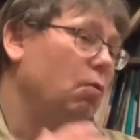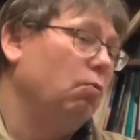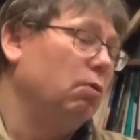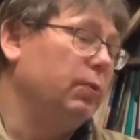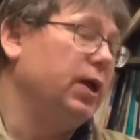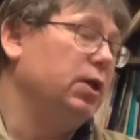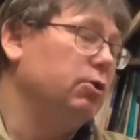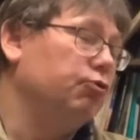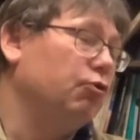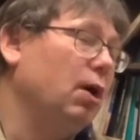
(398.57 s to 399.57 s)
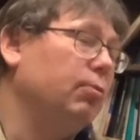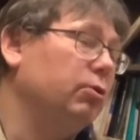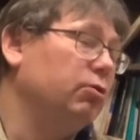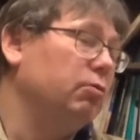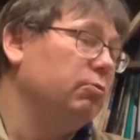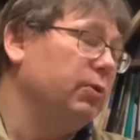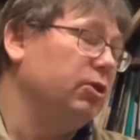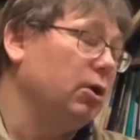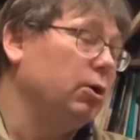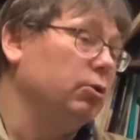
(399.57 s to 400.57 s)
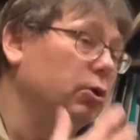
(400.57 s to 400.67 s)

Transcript: When we get into trouble is when we start